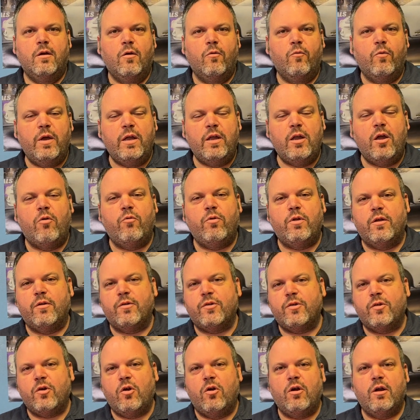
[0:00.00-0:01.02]
We know with a
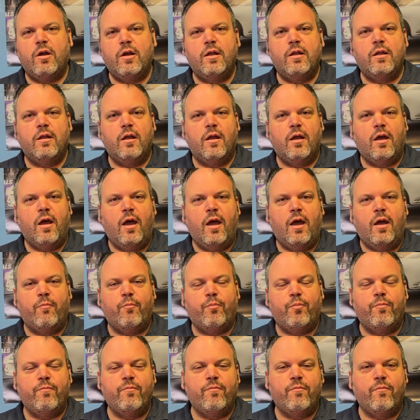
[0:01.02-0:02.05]
certain
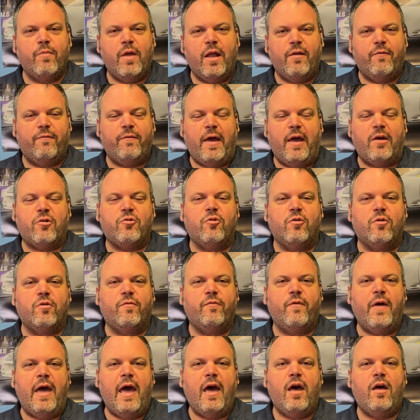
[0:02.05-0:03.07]
manufacturer's
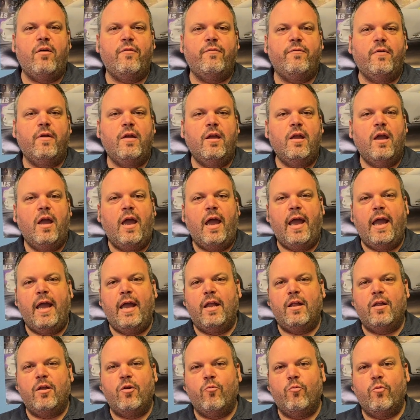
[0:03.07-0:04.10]
valve
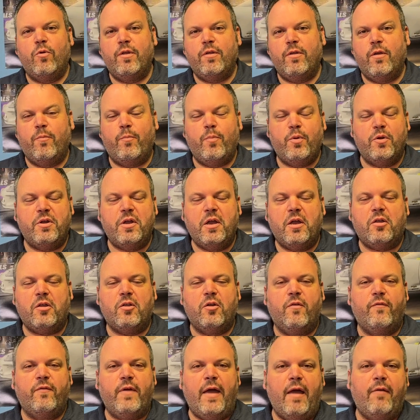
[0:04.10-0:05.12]
and with a
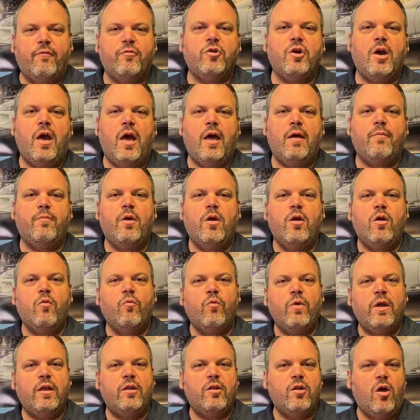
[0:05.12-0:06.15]
particular valve job,
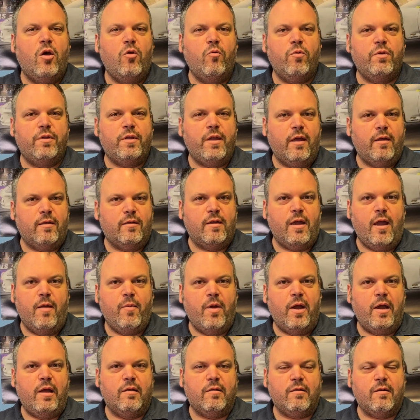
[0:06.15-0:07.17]
we know what the stem
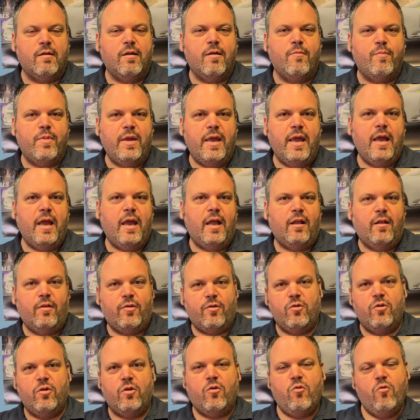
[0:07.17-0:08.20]
height is gonna be, and it's
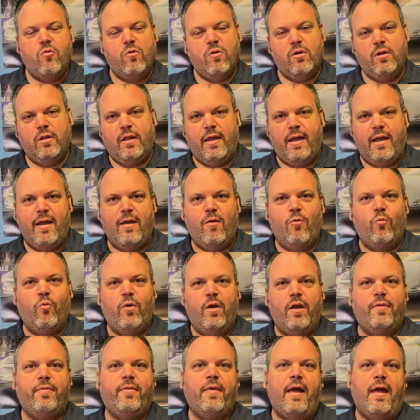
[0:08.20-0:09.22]
gonna correlate
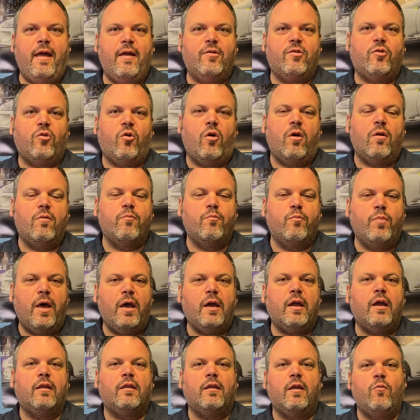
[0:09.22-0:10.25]
with a certain
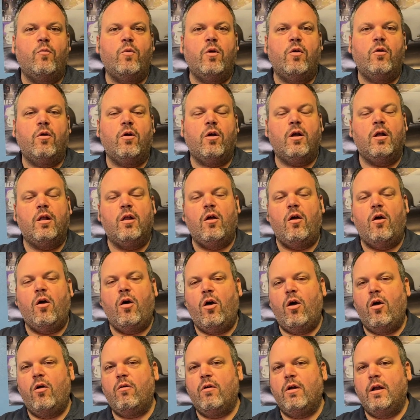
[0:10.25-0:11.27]
bucket that we're gonna
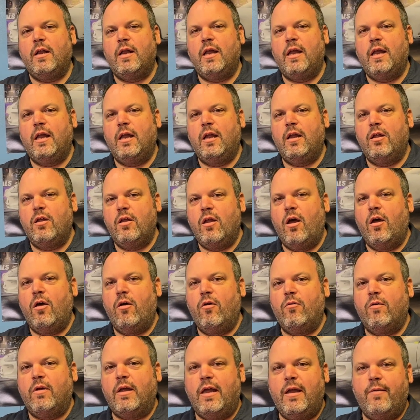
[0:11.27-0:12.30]
already
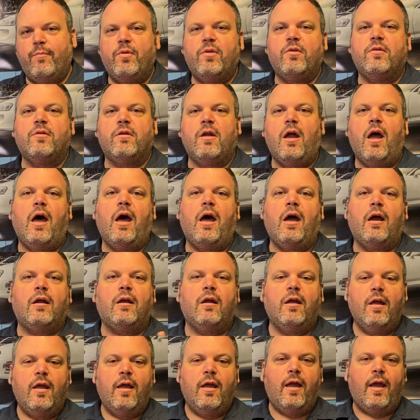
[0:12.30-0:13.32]
know, keep in stock,
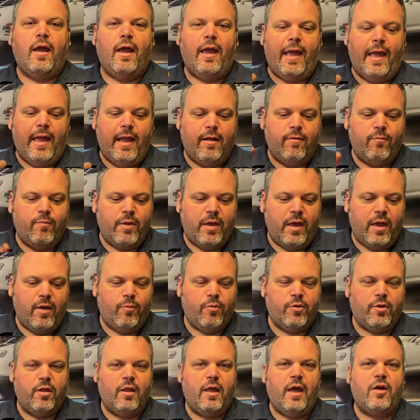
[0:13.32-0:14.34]
and be
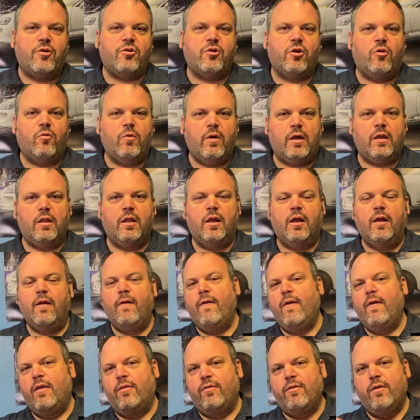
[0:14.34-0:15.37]
able to lash it quickly.
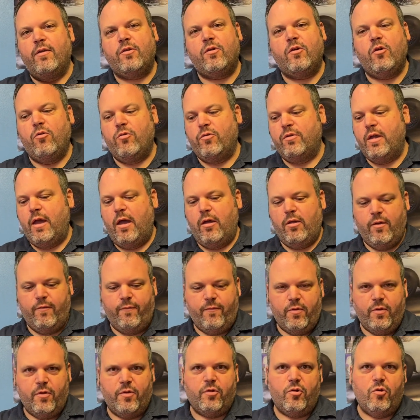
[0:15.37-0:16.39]
This goes not only for
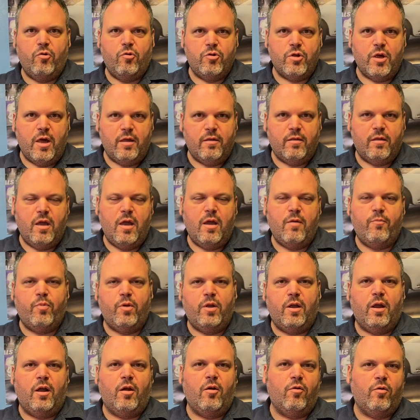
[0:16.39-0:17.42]
this 2JZ,
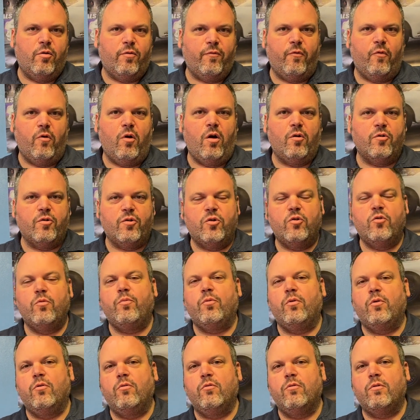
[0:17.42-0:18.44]
but it goes for our
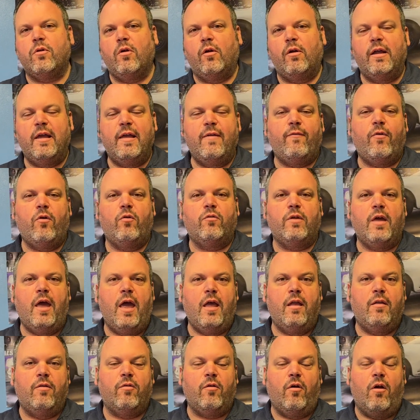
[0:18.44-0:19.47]
Subarus, our Evo
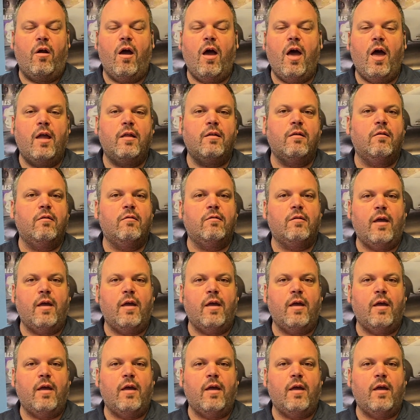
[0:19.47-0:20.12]
10s, our Hondas,